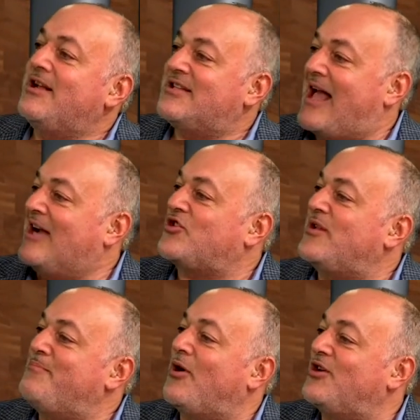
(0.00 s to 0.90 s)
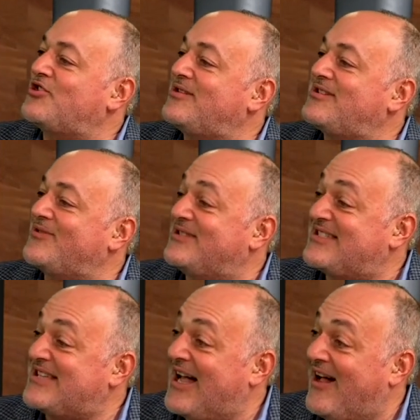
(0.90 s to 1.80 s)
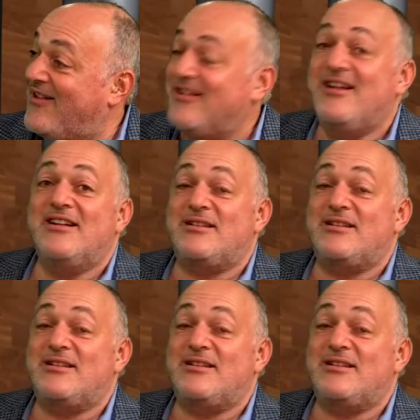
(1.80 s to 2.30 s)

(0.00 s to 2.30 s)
to actually purchase or sell